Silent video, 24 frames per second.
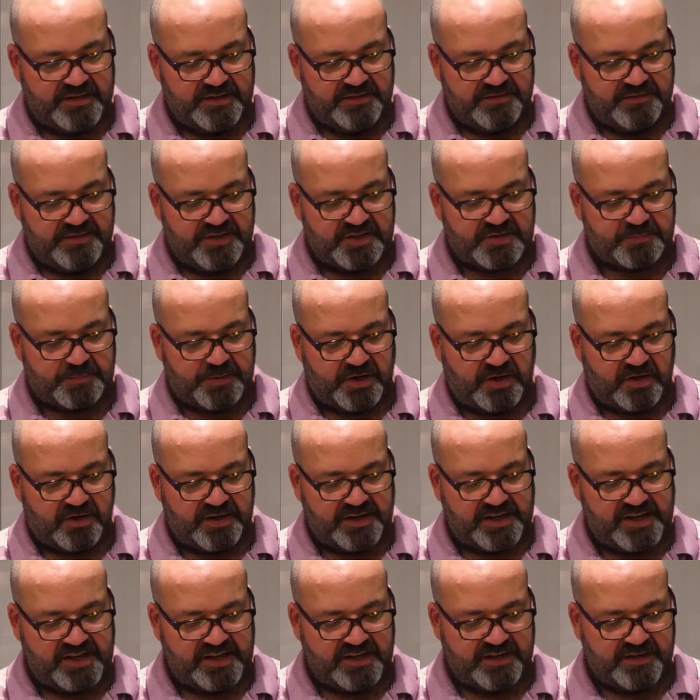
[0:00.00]
this
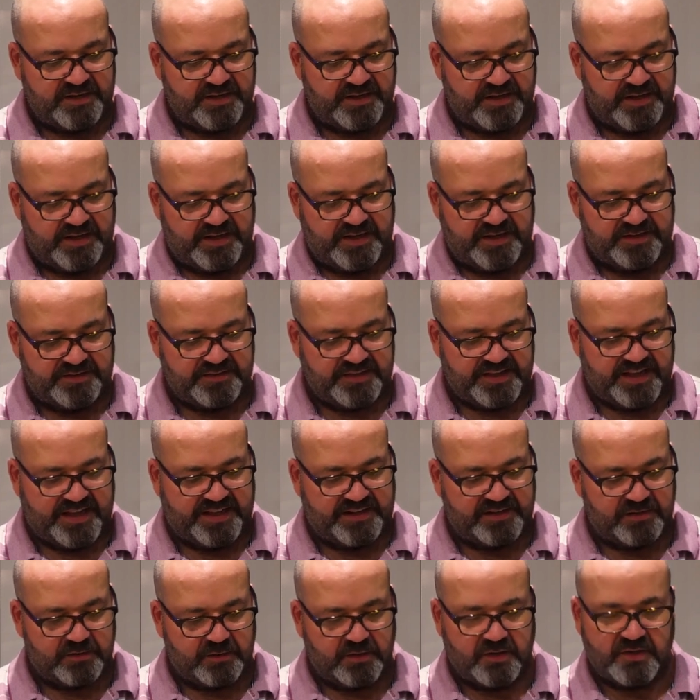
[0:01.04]
part here and the
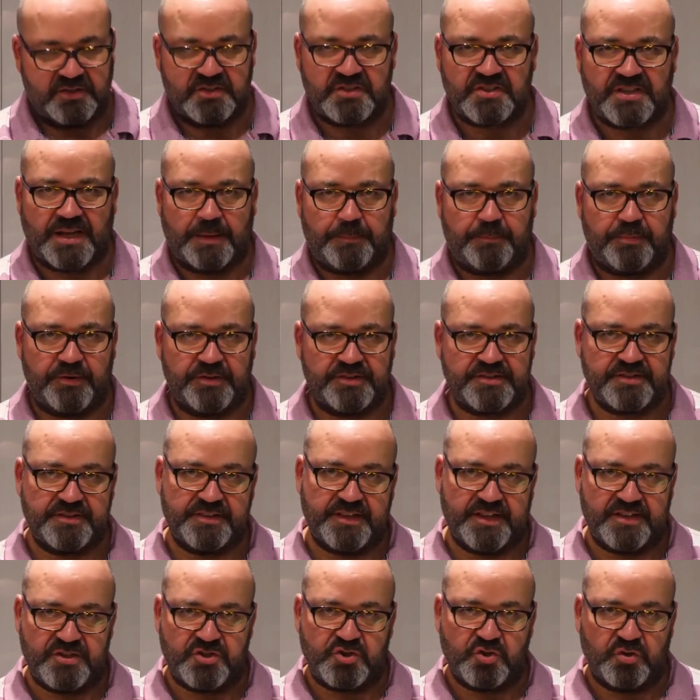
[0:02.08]
handle are separate and
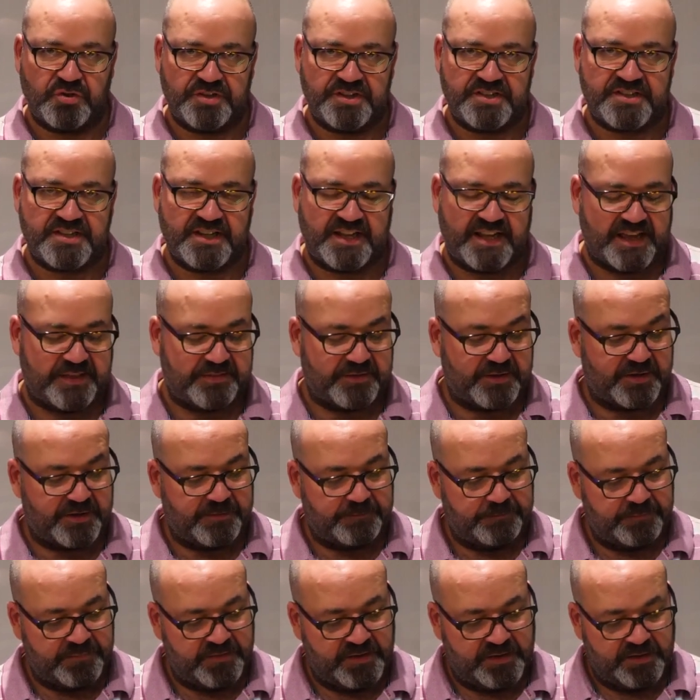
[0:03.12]
they're joined together.
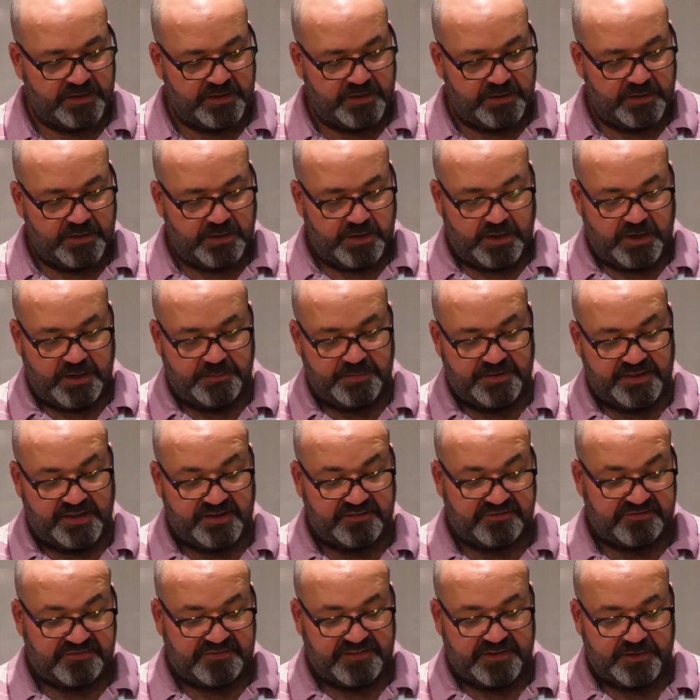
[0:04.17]
But
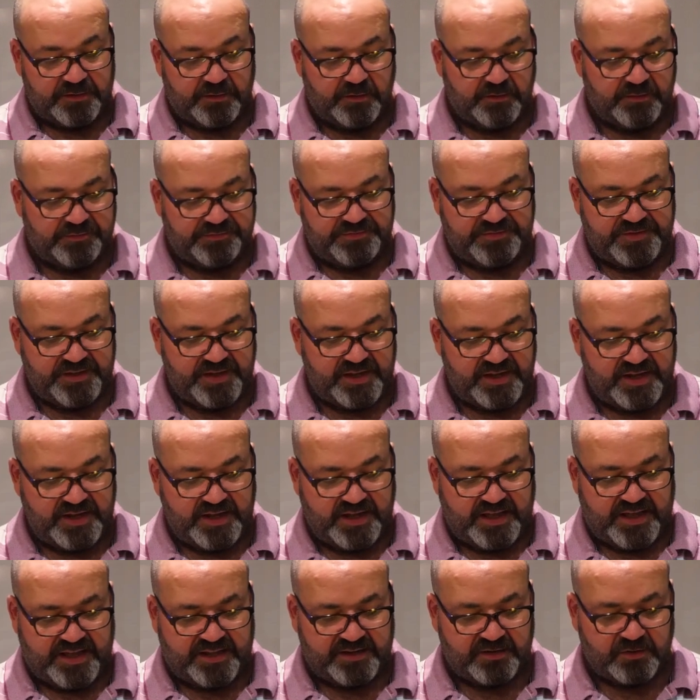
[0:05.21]
they fill the
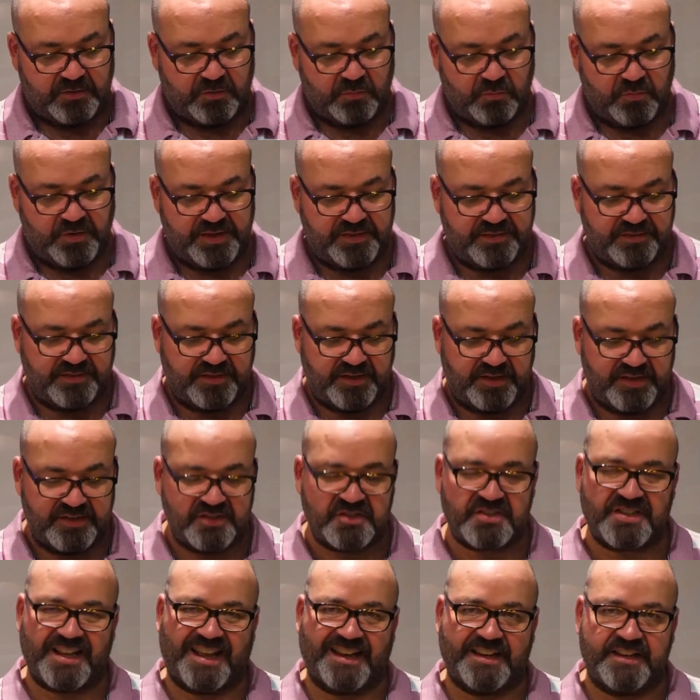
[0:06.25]
handle with
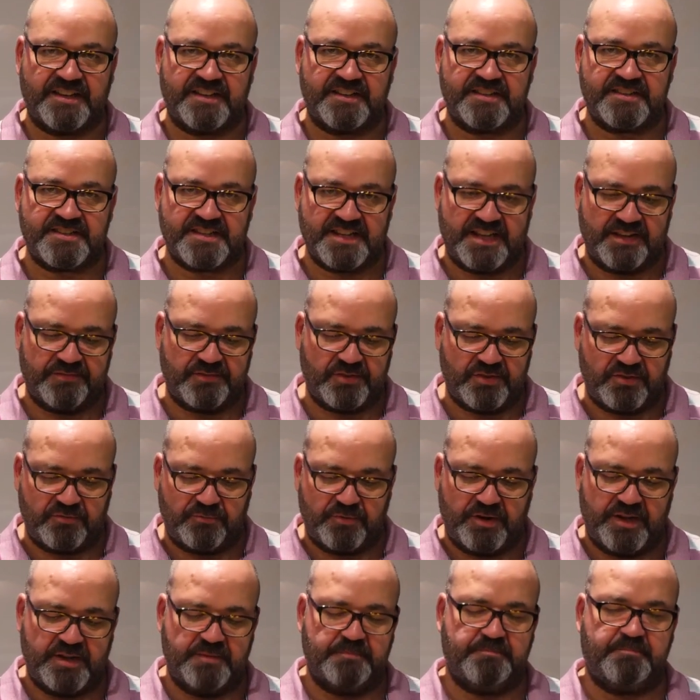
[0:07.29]
sand to give it the
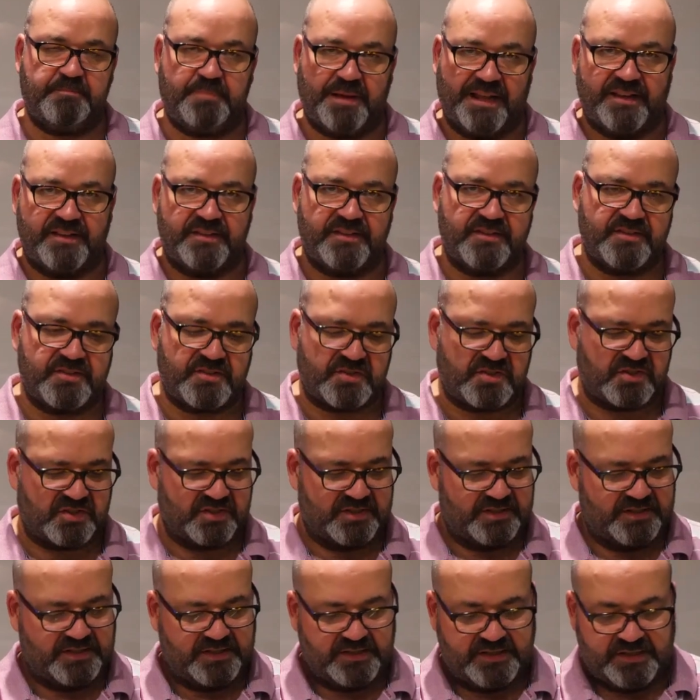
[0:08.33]
right balance.
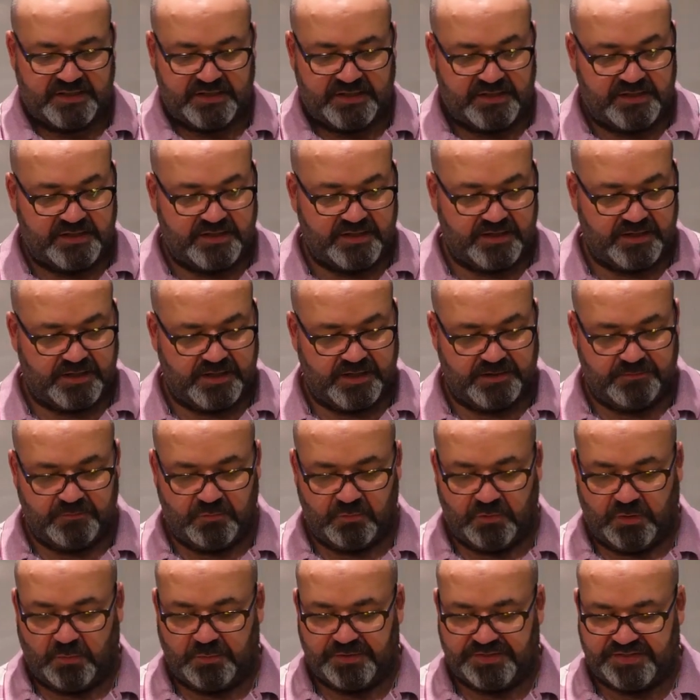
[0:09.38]

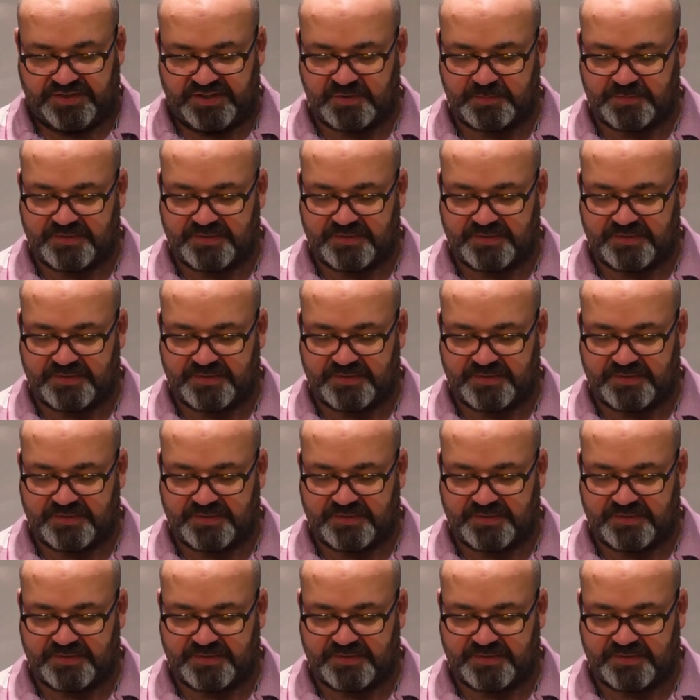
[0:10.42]
Well, with this